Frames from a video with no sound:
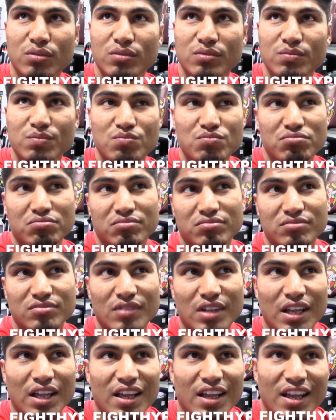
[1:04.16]
Flyweight,
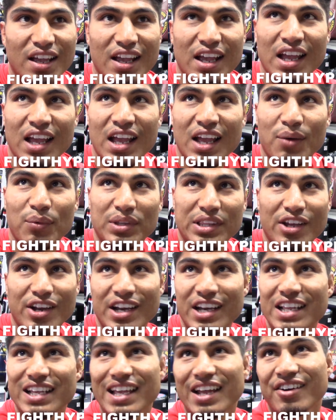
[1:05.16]
112. And light without
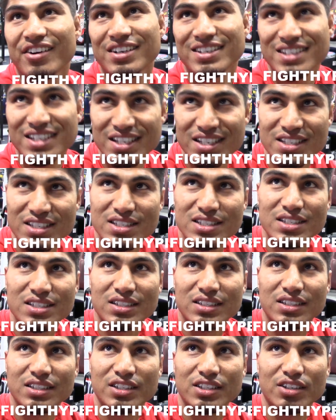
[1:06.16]
any guarantees.
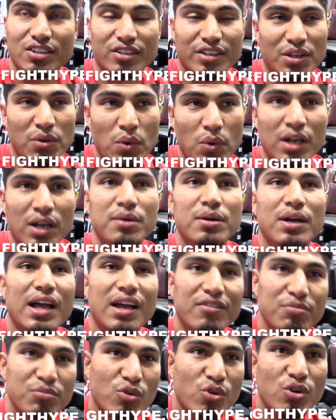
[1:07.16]
Yeah. You know they want to
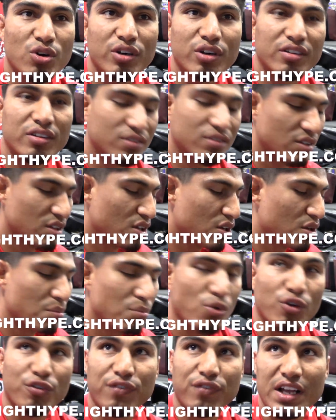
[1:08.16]
have more okay, so
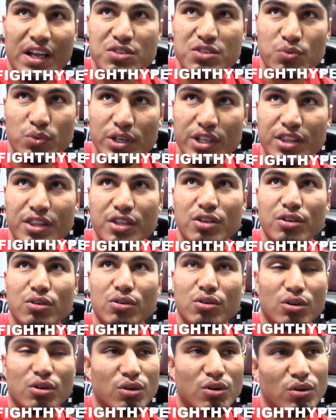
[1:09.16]
more fights with you
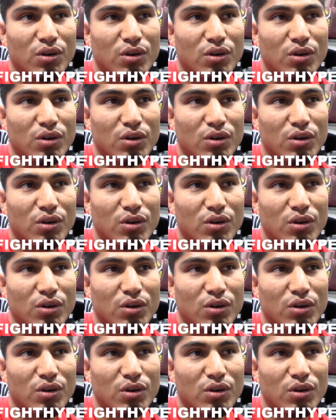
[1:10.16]
or.